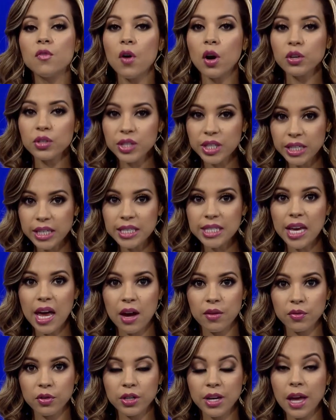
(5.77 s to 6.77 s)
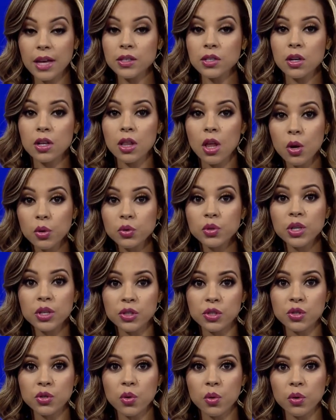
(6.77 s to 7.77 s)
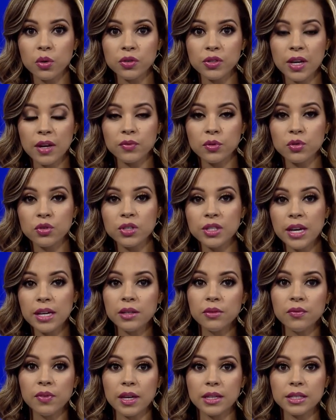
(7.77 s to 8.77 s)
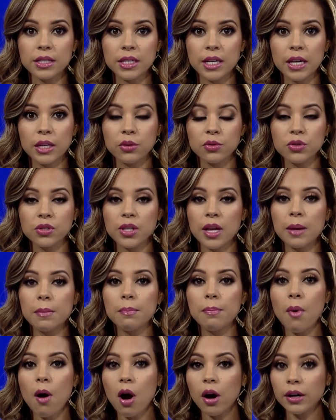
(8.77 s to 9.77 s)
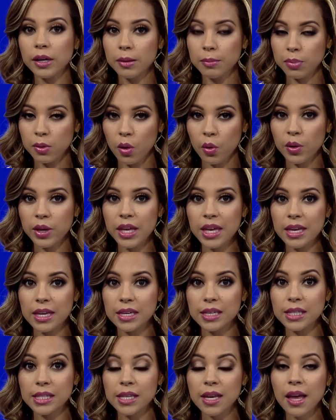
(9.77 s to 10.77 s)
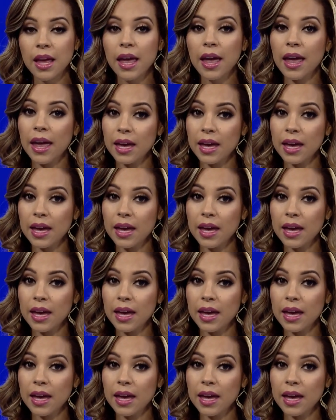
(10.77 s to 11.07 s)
Varsity Tavern has closed its doors after state investigators say bar employees